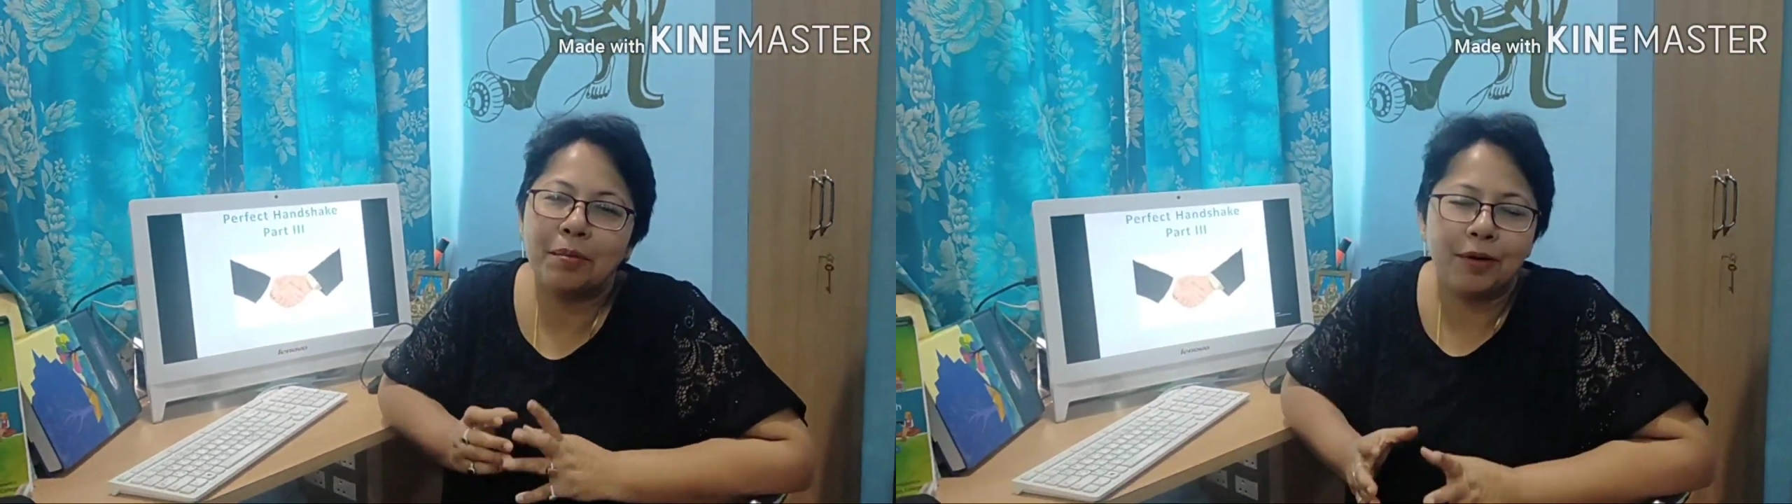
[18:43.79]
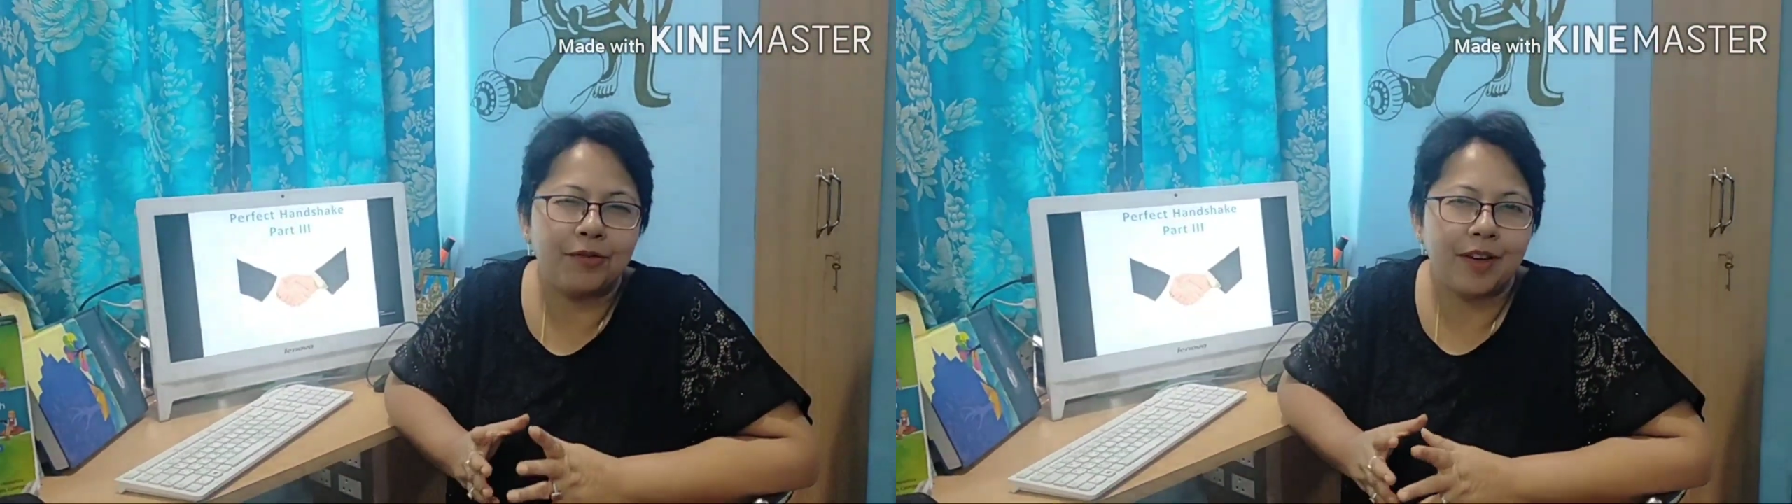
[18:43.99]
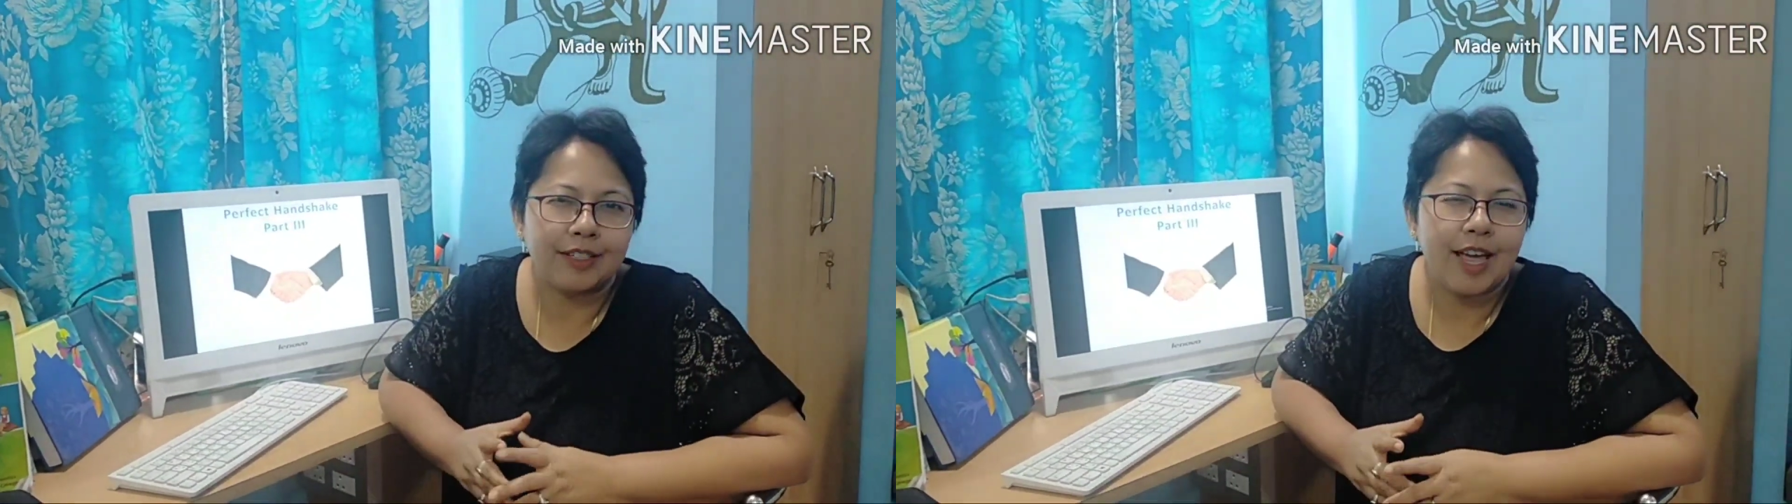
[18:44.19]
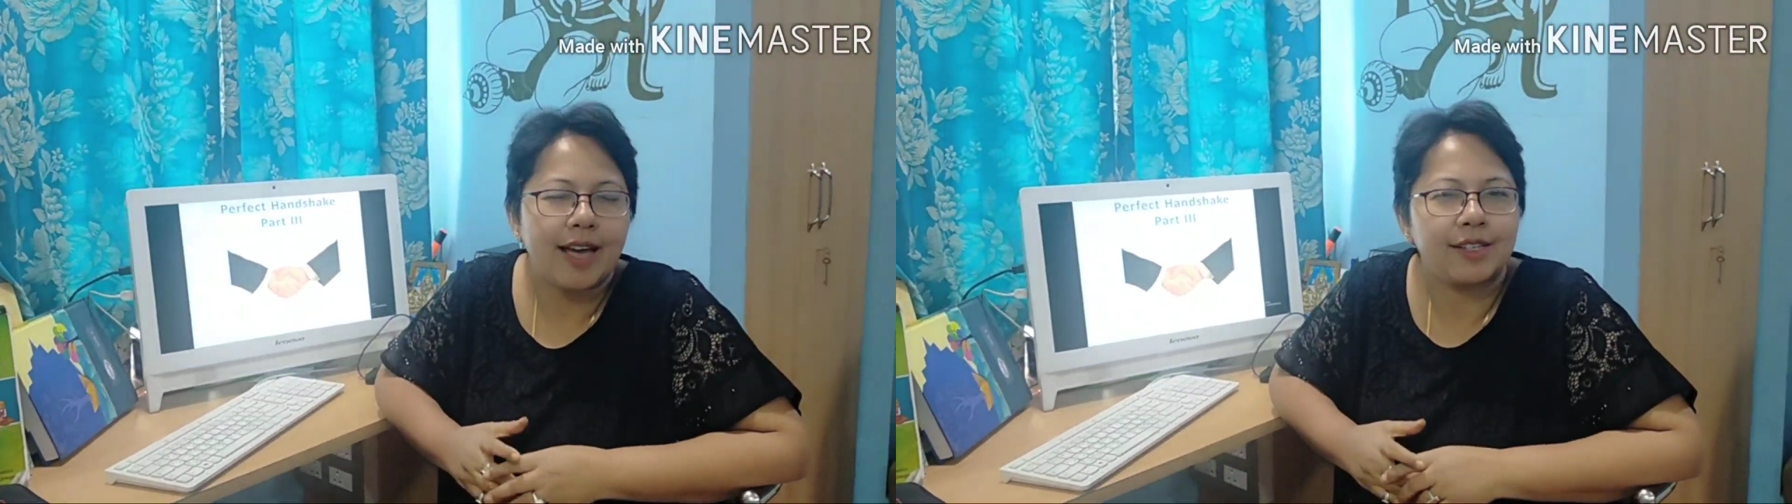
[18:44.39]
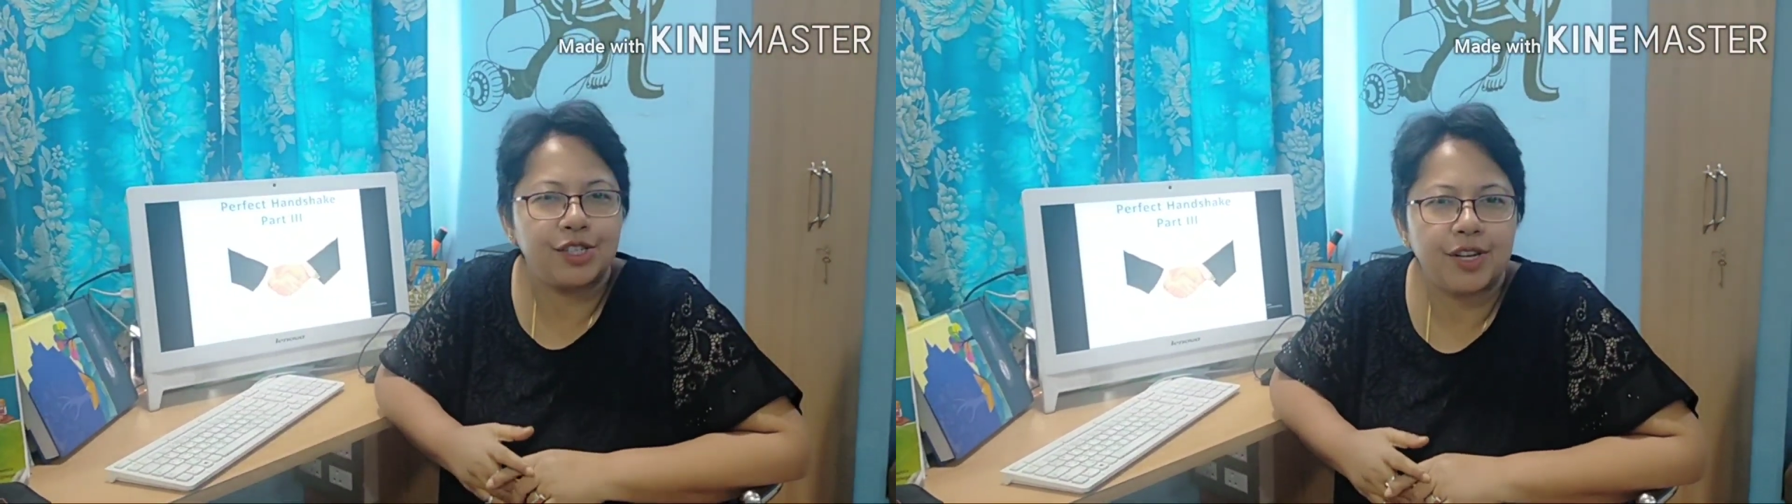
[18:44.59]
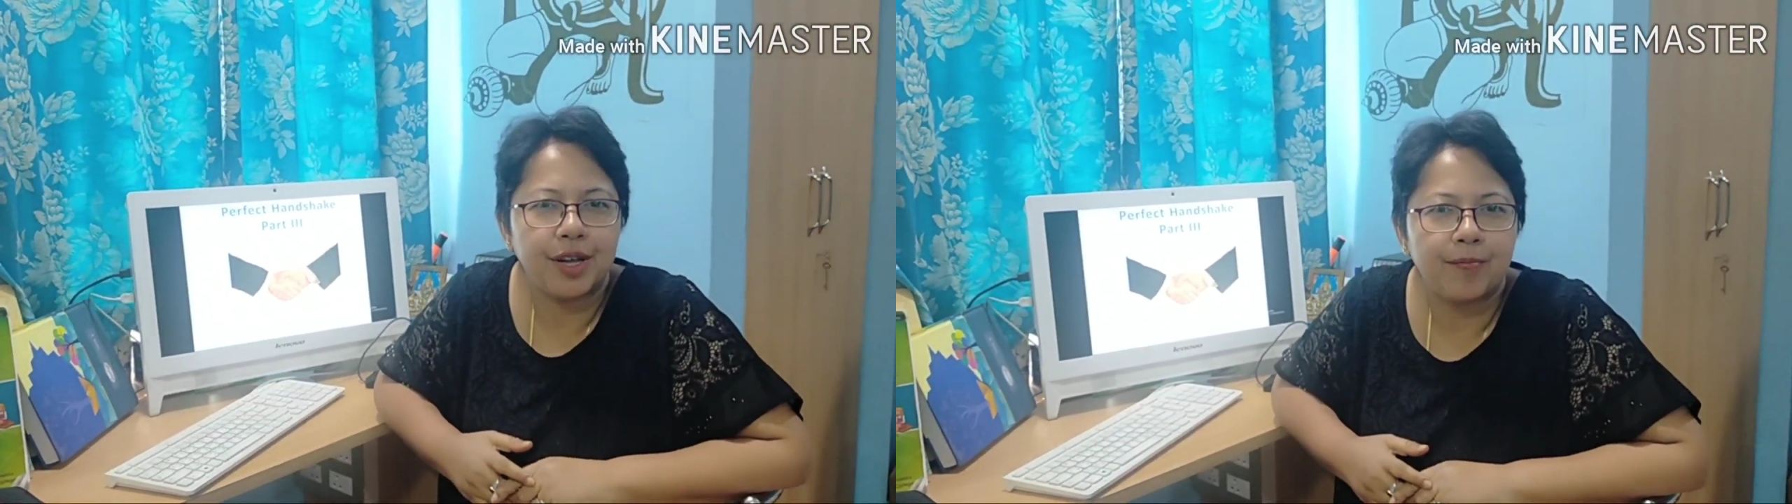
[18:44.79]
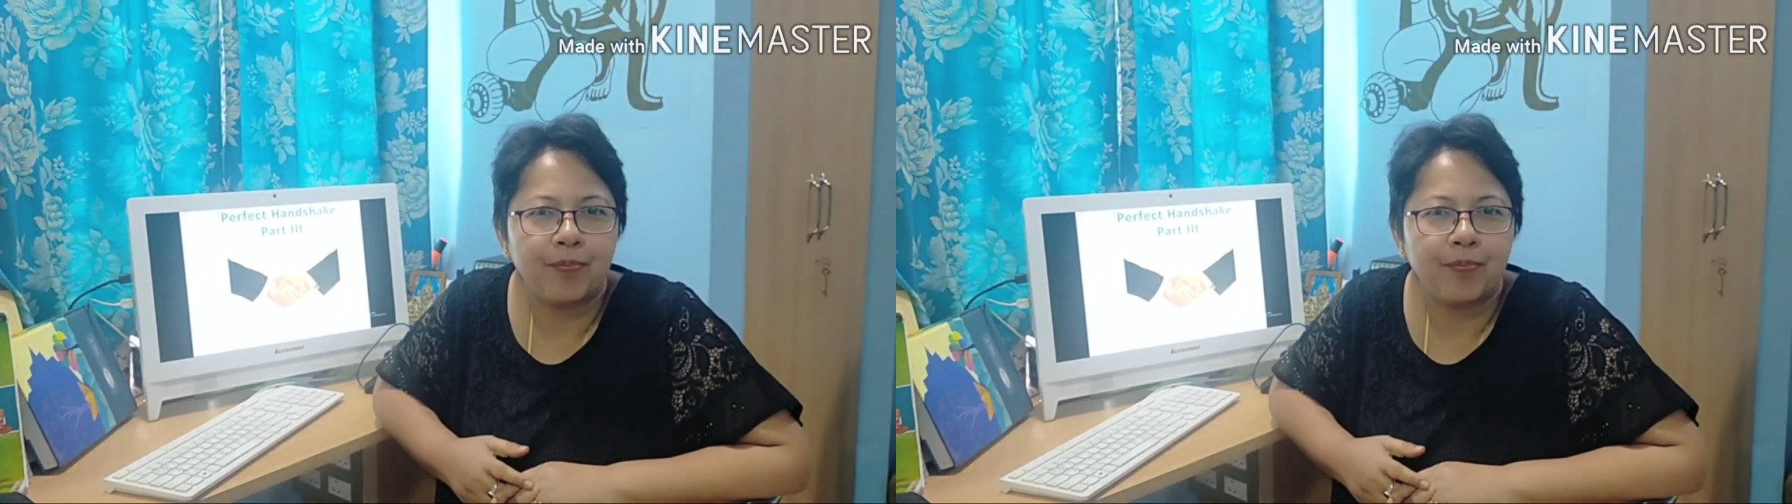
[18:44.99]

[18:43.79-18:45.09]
perfect handshake.